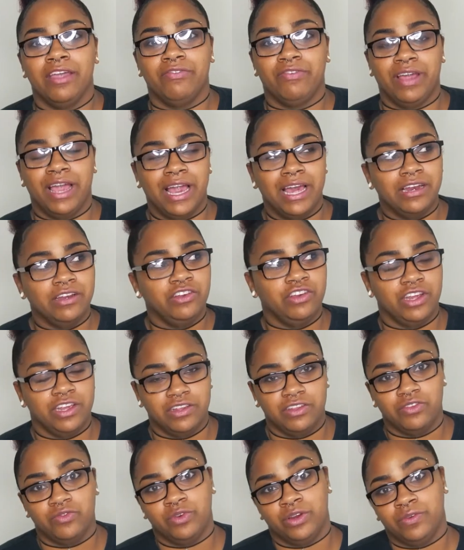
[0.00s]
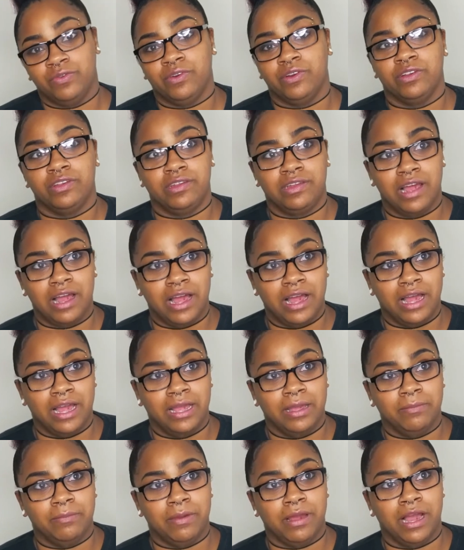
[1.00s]
if I had a chance to reverse
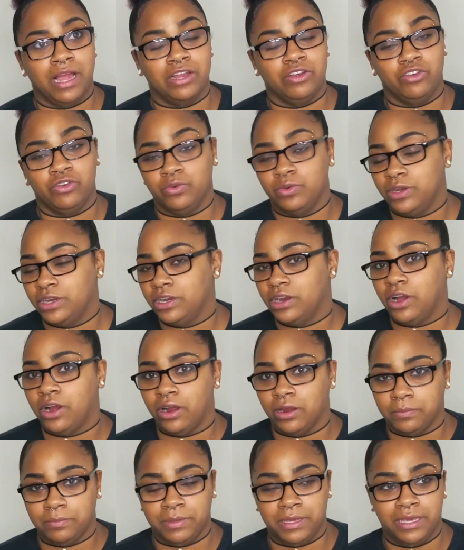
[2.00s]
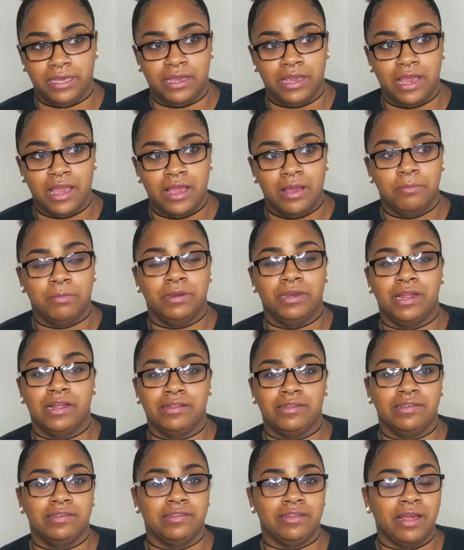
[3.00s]
time, I'd do it in a heartbeat, but
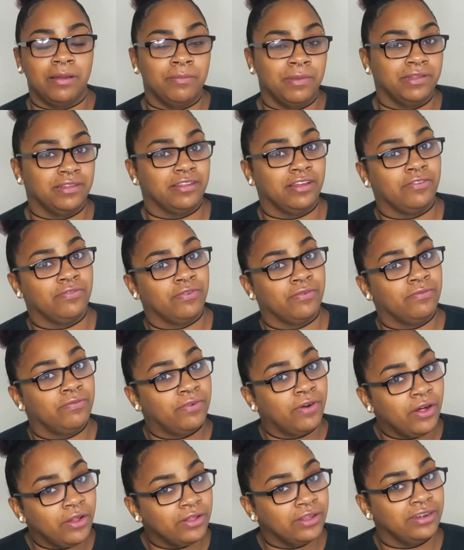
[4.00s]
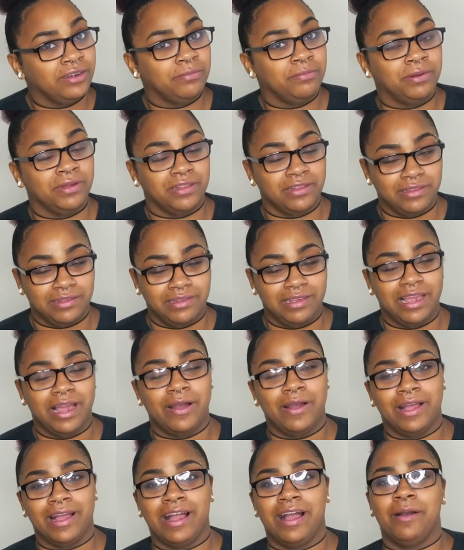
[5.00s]
not to stop myself from falling, but to see
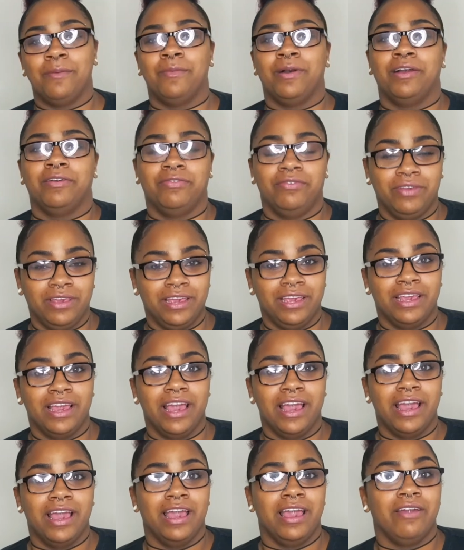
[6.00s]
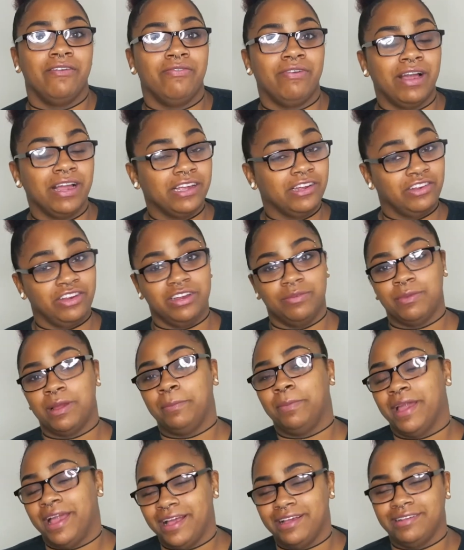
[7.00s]
how I got on my feet. If I could change my
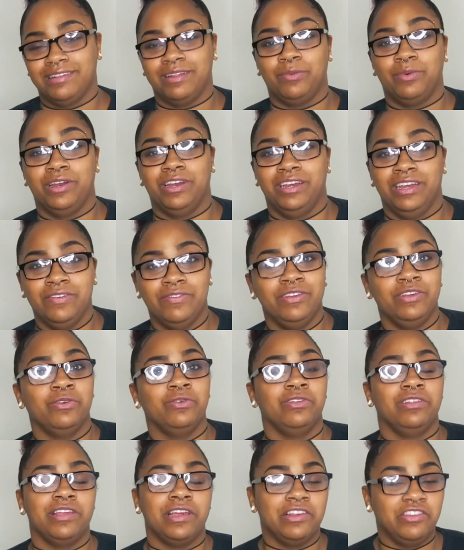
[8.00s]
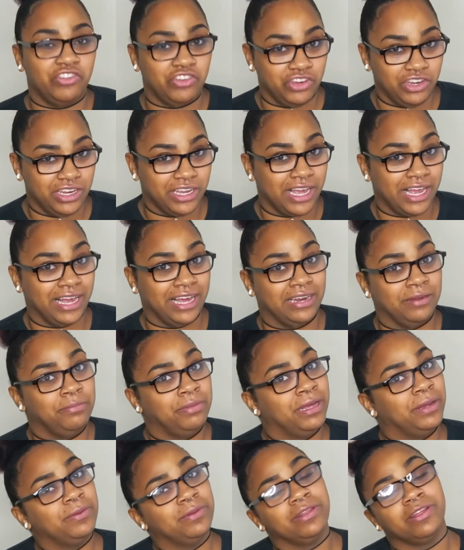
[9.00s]
past, I wouldn't even use that cheat. I gotta
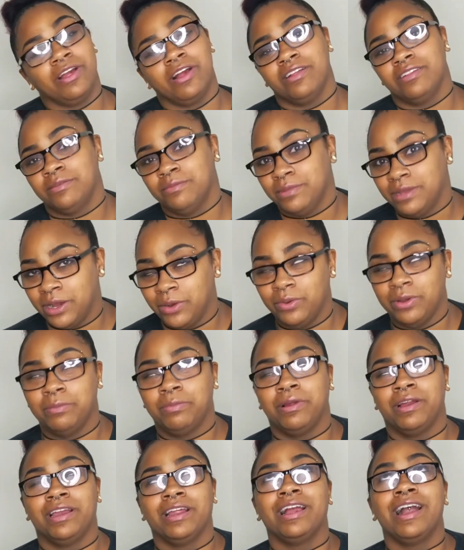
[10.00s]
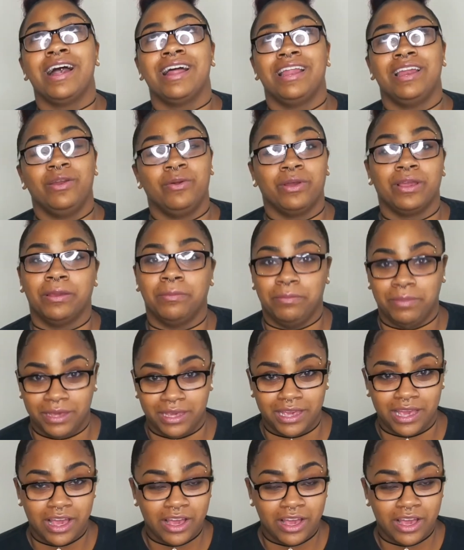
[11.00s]
play with the cards I'm dealt with, pray to God I don't get beat.